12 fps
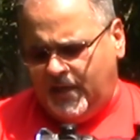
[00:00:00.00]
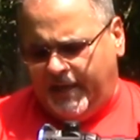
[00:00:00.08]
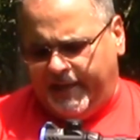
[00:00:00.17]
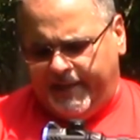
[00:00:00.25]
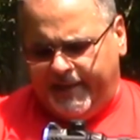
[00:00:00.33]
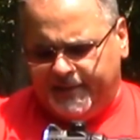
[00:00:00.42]

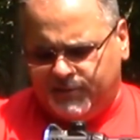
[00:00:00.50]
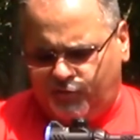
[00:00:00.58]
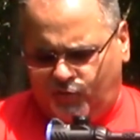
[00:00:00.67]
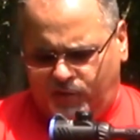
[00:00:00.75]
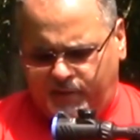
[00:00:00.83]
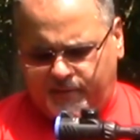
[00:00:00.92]
I asked
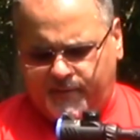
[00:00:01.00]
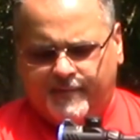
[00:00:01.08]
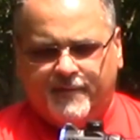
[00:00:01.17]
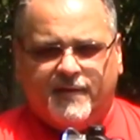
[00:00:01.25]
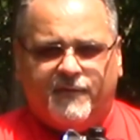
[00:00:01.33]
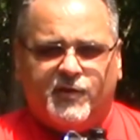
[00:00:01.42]
Troy
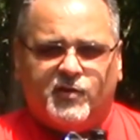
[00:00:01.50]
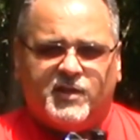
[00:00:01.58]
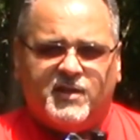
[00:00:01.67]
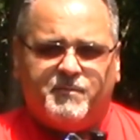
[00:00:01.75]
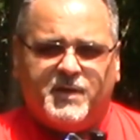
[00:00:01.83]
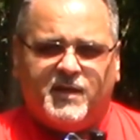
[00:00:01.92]
if he could
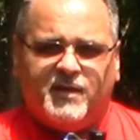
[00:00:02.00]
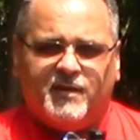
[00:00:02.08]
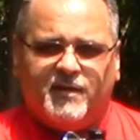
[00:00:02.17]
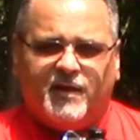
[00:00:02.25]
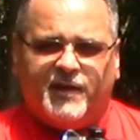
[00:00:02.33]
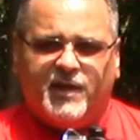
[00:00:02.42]
get me
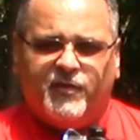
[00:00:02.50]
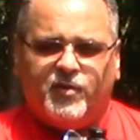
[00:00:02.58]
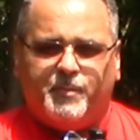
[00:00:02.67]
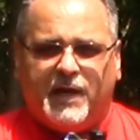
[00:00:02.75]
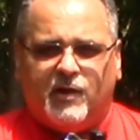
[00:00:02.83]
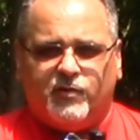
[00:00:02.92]
another
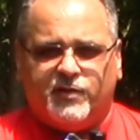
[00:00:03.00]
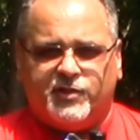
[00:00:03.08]
power